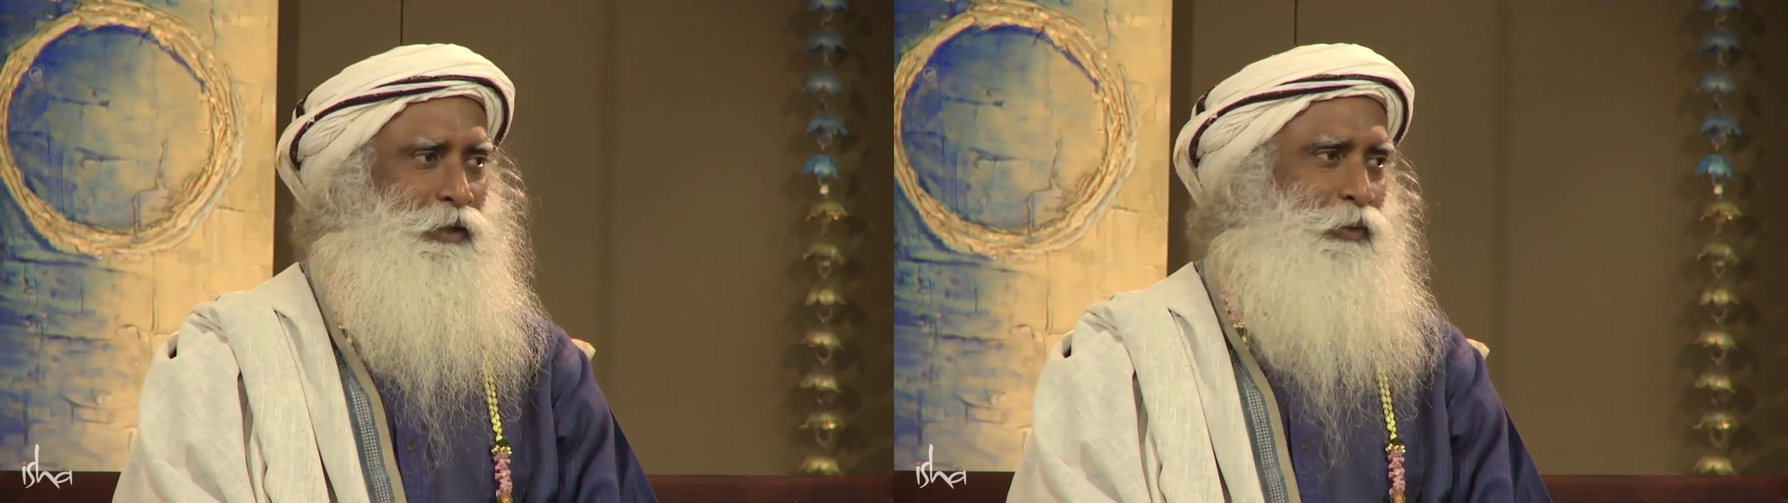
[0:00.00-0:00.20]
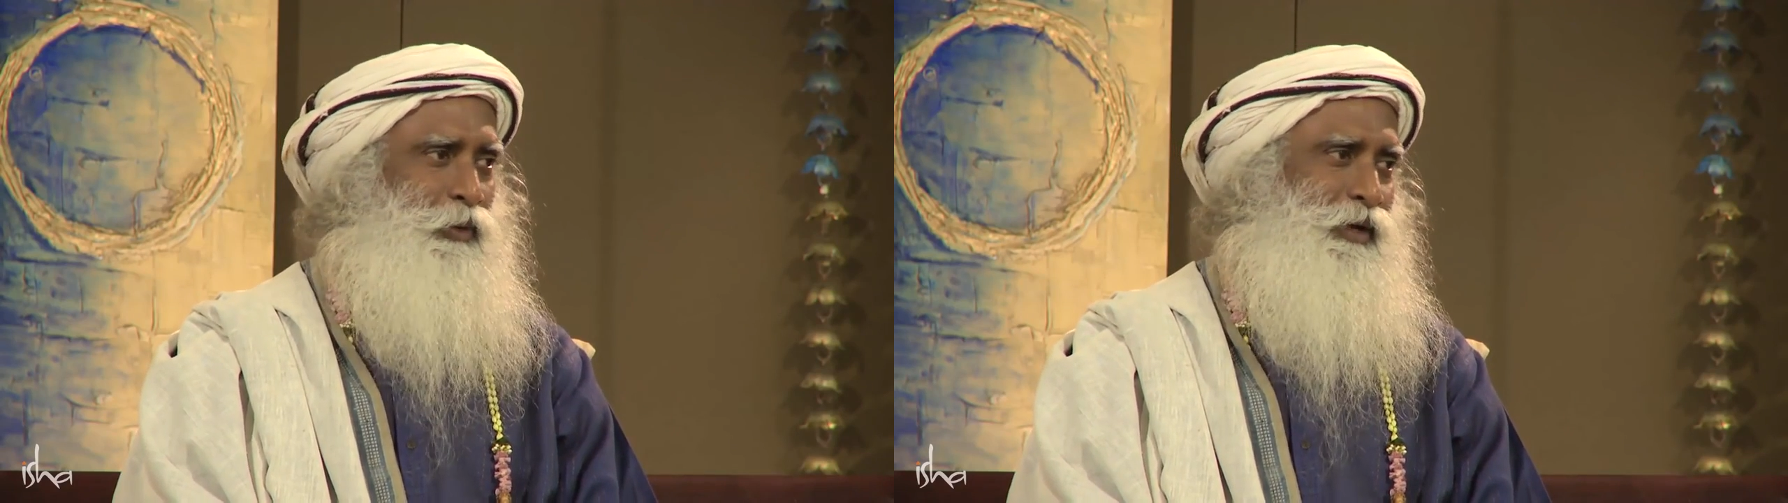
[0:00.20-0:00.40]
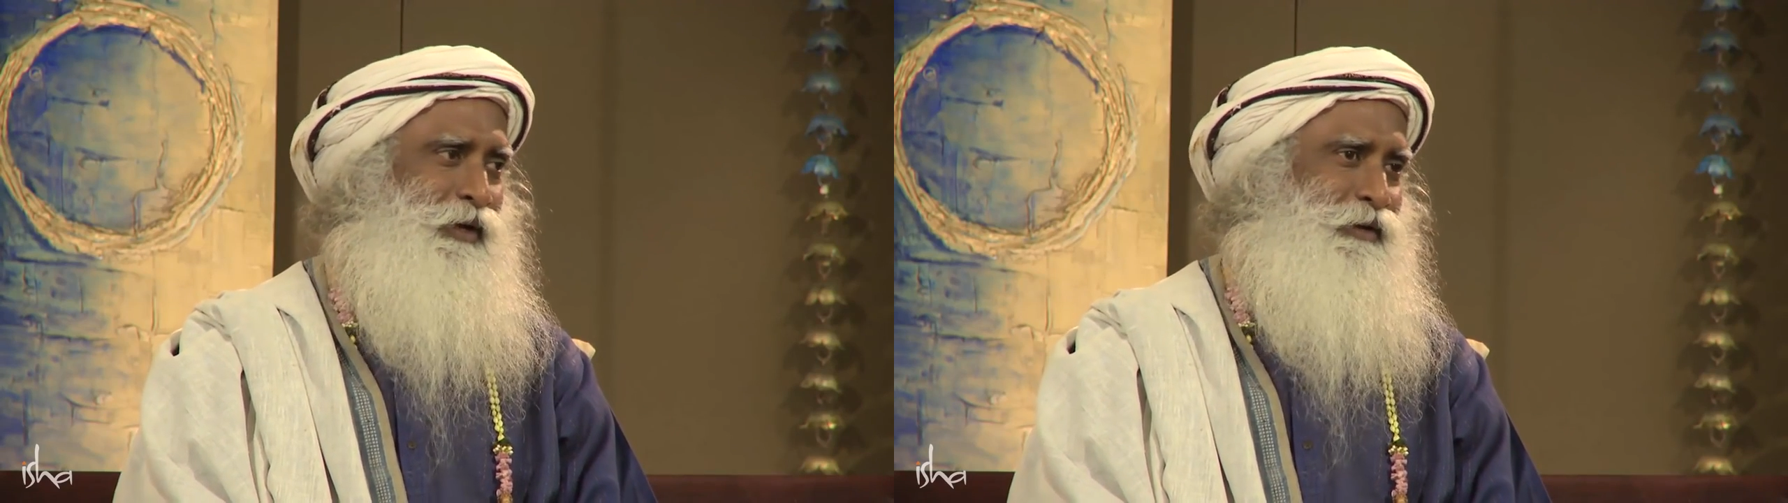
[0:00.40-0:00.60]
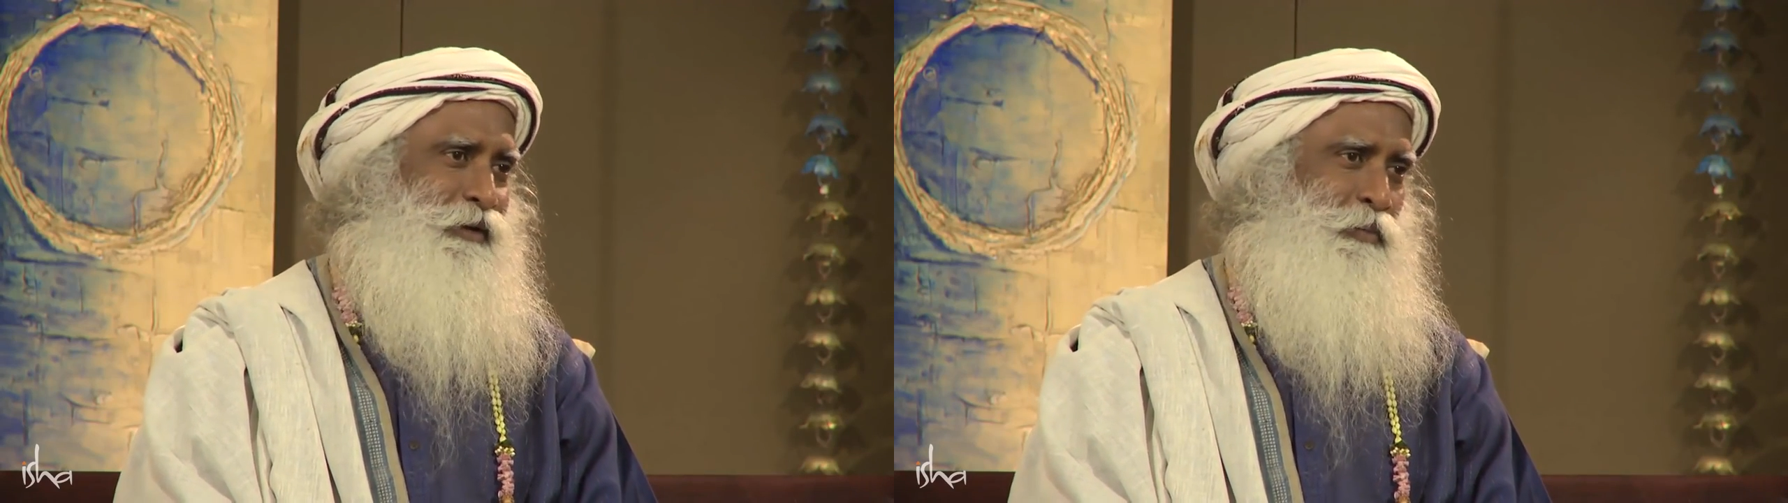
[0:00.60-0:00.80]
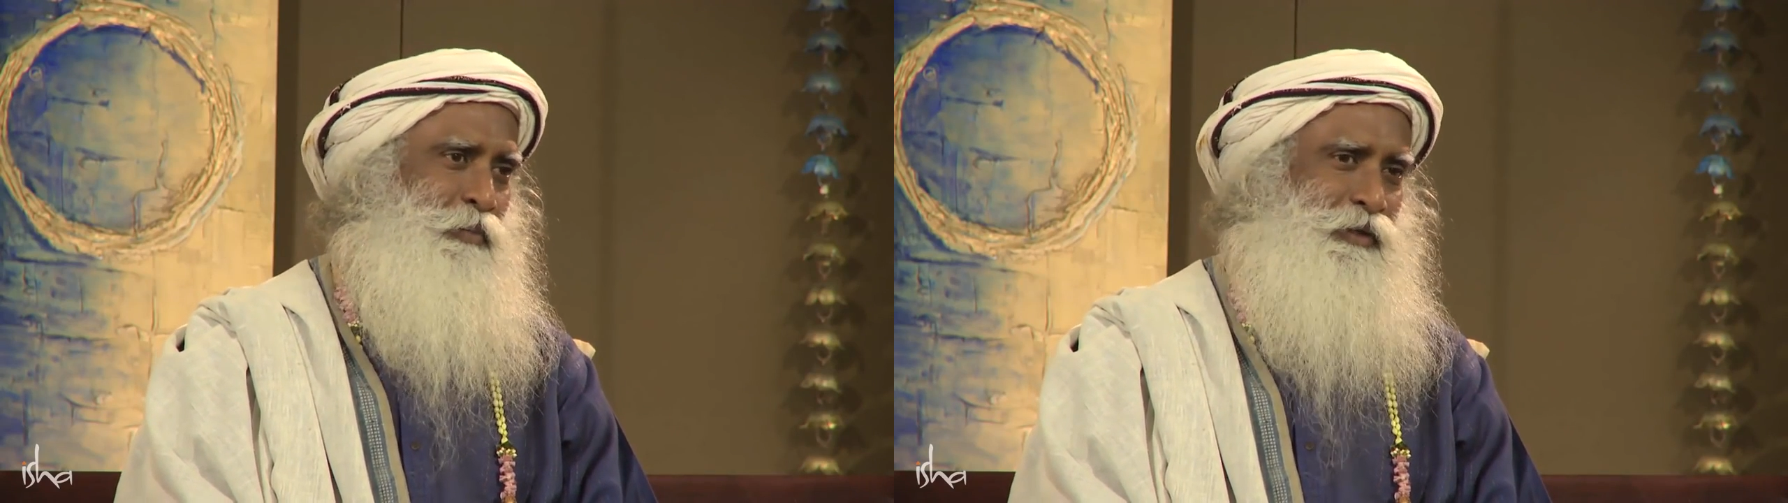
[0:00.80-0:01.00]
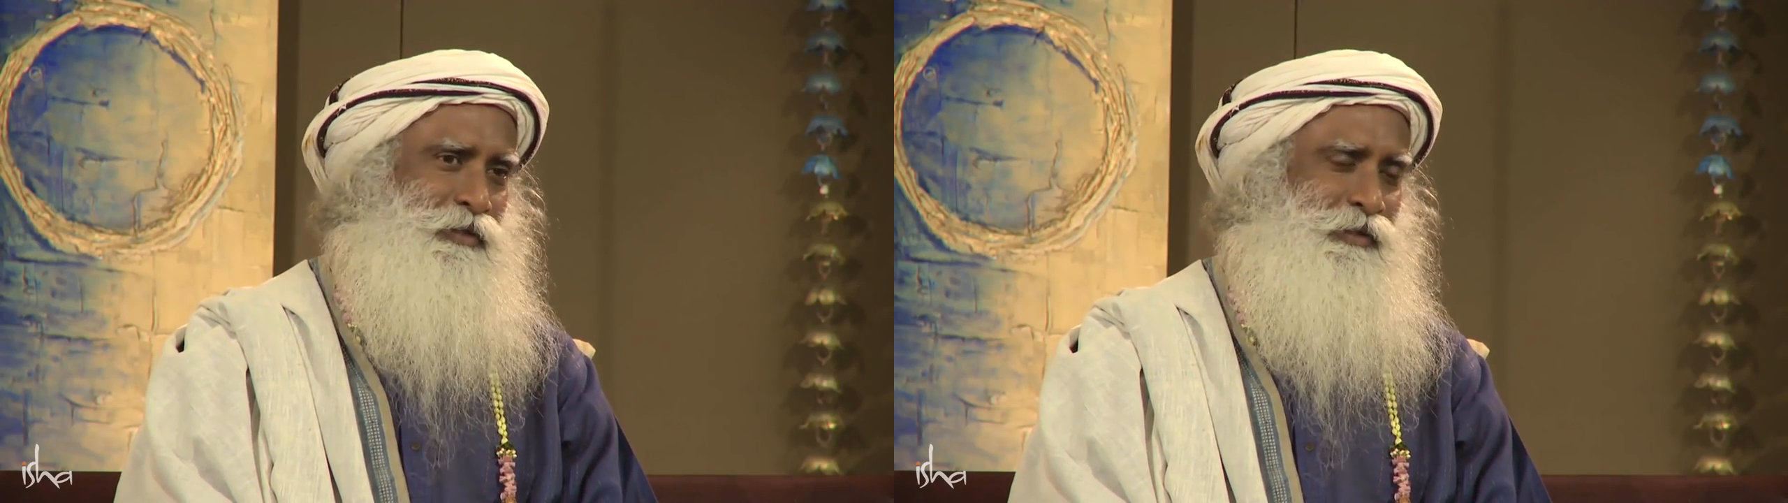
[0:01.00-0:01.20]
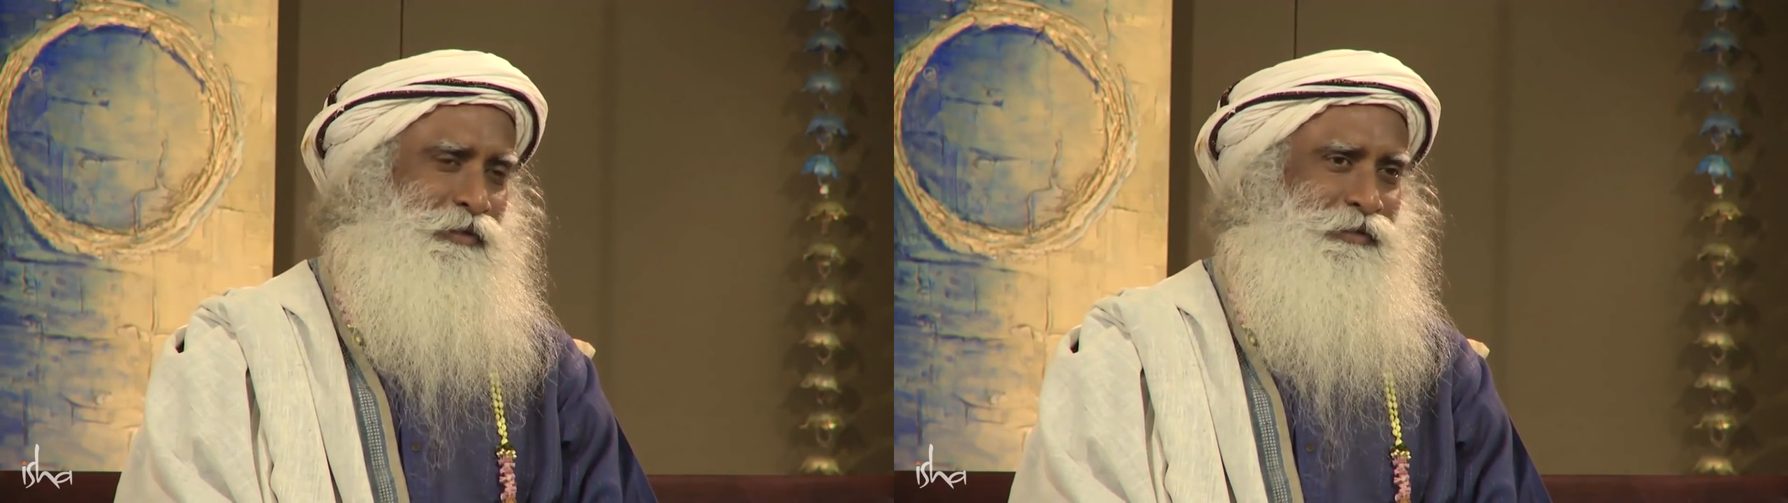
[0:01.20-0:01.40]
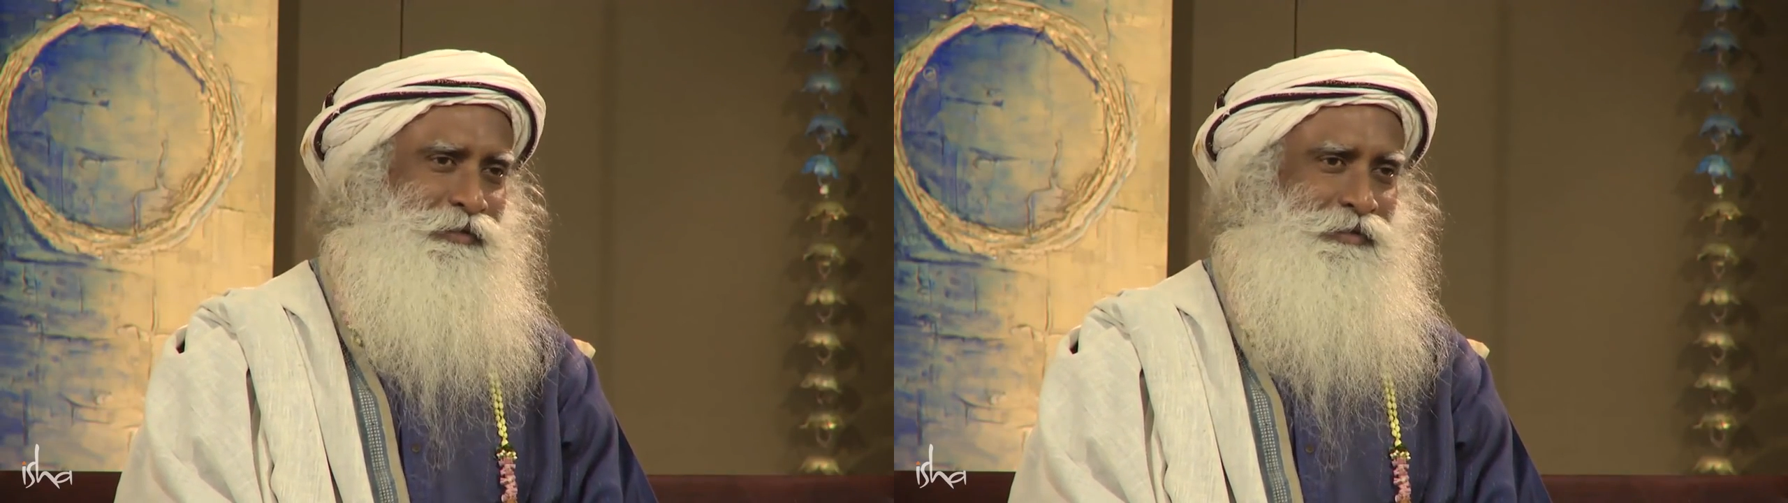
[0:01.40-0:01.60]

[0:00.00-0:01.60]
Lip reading: you're an Indian person,